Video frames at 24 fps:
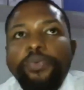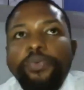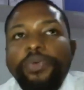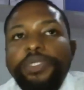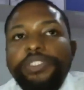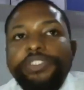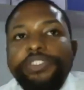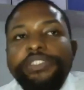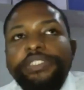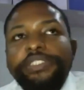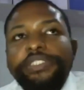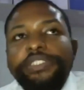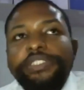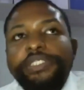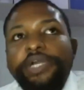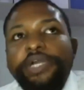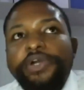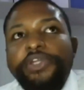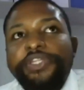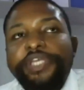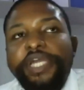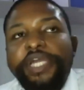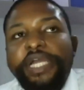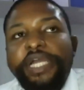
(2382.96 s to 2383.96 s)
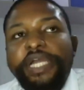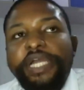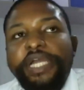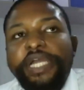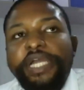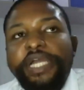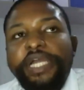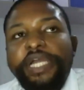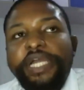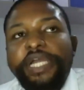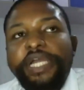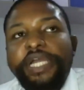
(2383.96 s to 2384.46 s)
what's the, on the
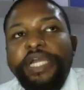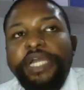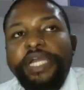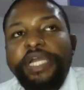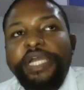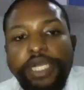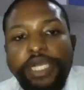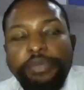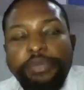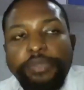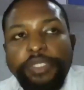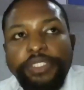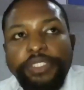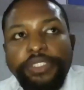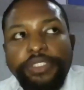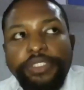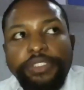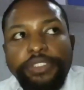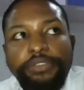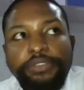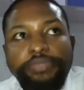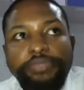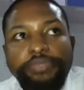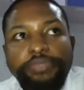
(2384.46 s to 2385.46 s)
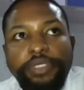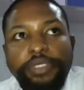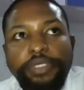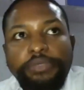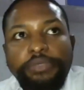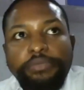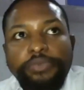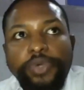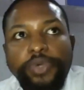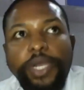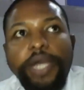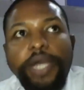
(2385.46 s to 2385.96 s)
average, how
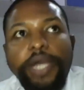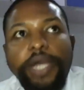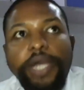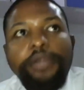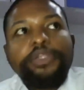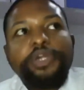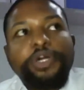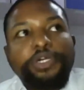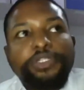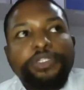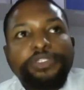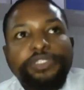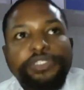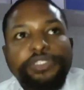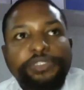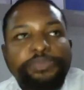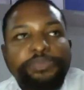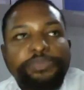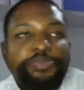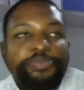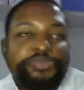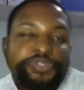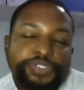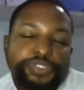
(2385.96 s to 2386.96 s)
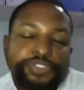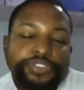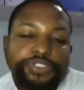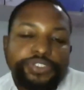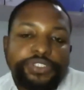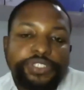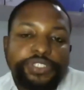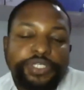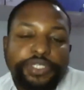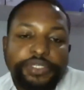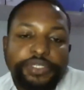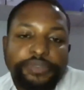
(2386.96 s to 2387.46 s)
long does the procedure
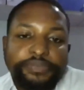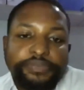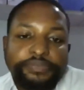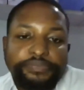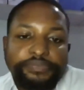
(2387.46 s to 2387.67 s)
take?